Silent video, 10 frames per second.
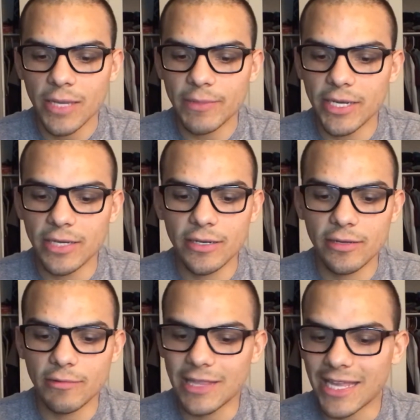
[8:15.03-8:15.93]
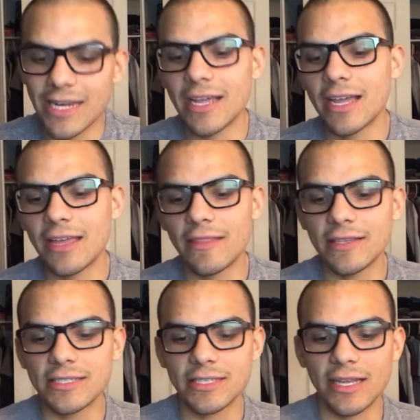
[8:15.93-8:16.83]
but with any diet,
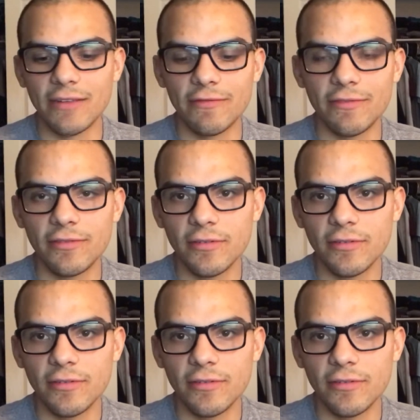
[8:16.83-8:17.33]
this is kind of